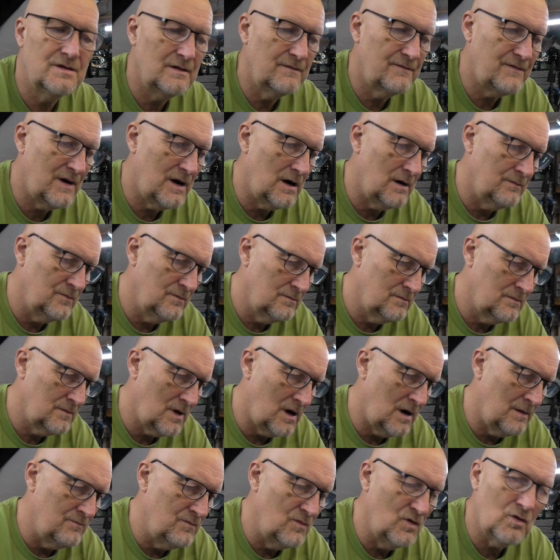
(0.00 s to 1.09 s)
In fact,
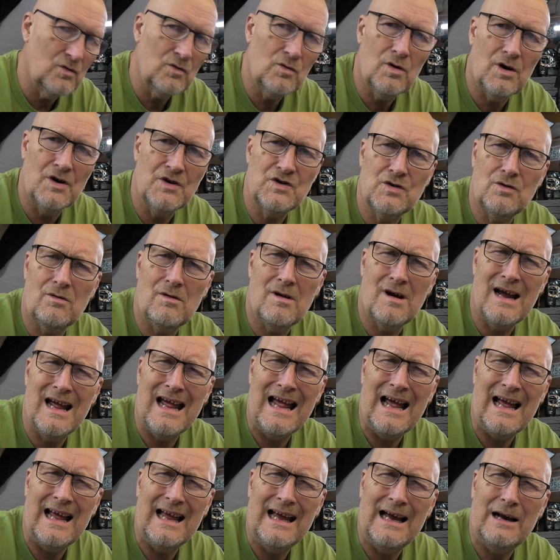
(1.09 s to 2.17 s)
I'm not quite sure
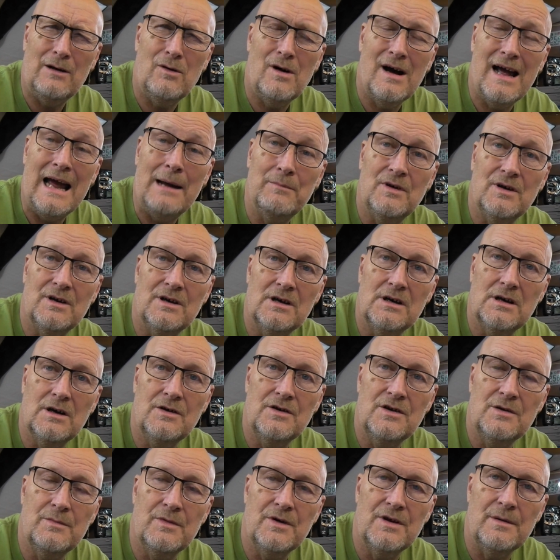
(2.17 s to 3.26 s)
how I am going to glue
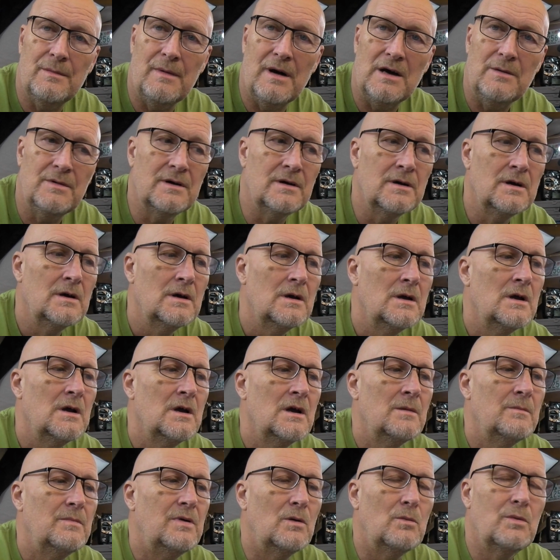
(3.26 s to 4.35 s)
them at the moment,
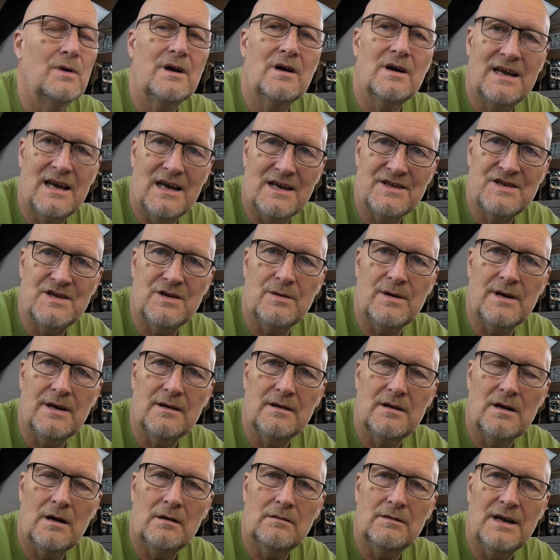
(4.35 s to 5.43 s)
but when I get to it,
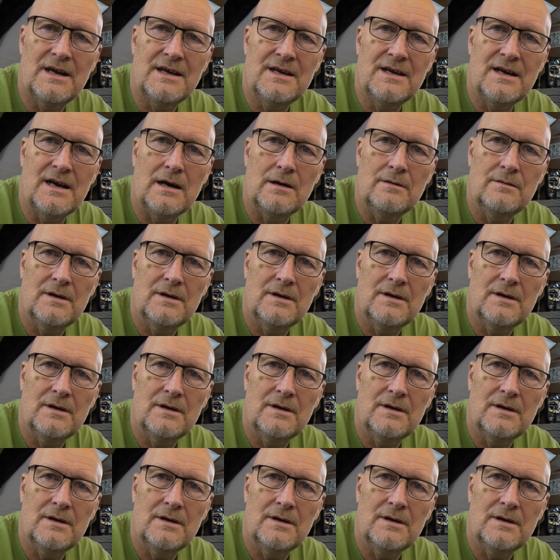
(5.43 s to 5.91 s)
I'll let you know.